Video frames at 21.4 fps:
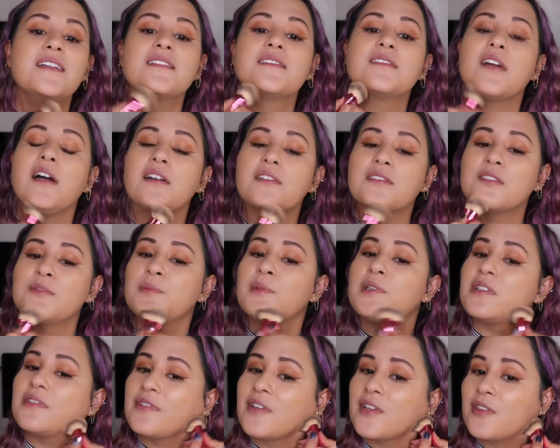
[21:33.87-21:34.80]
Talk to
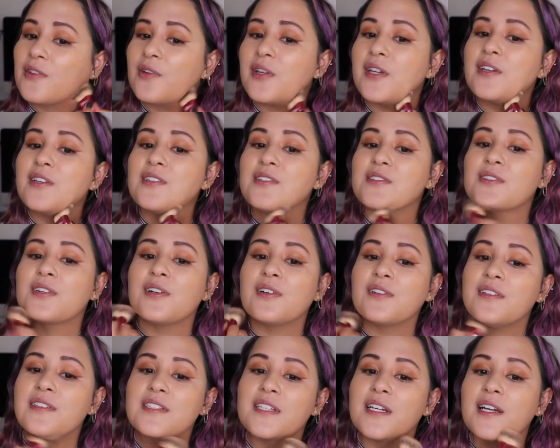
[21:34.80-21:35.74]
my 5th graders all
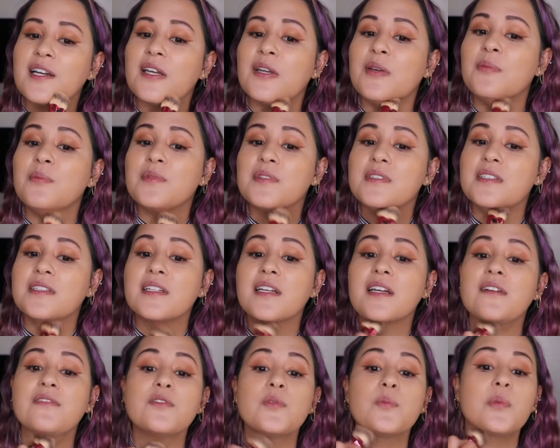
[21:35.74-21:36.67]
the time. Didn't
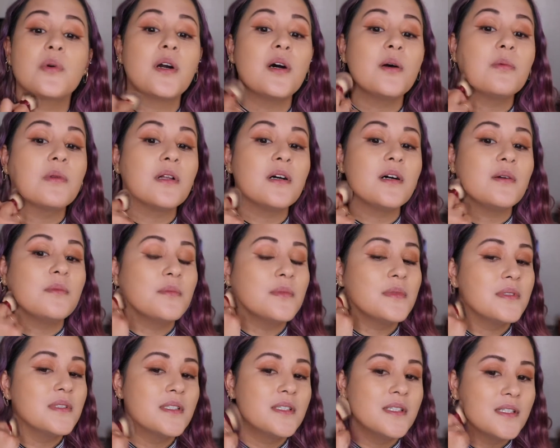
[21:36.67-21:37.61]
have a
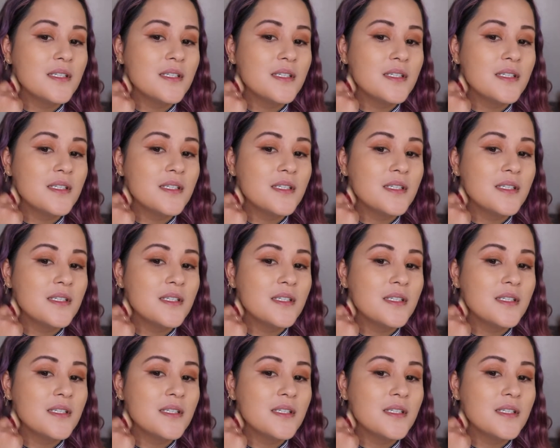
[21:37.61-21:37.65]
problem.